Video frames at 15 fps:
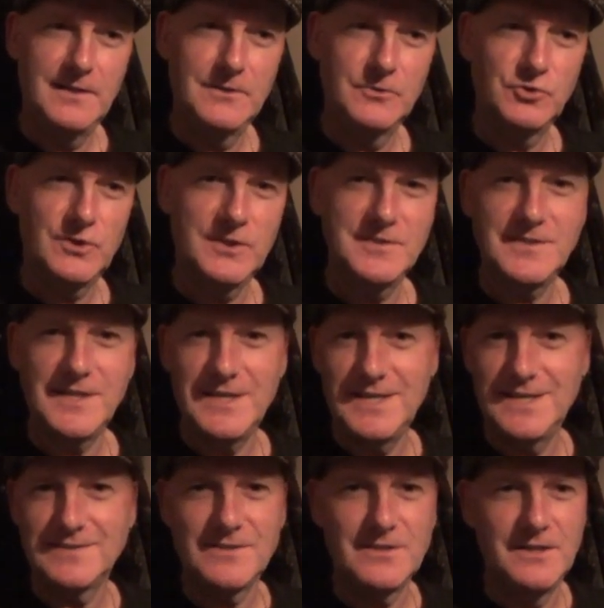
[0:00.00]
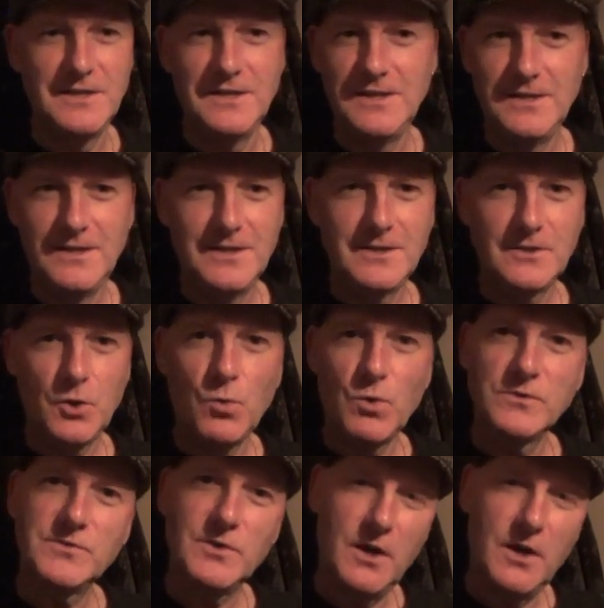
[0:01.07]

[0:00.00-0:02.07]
You know, try saying it to, go on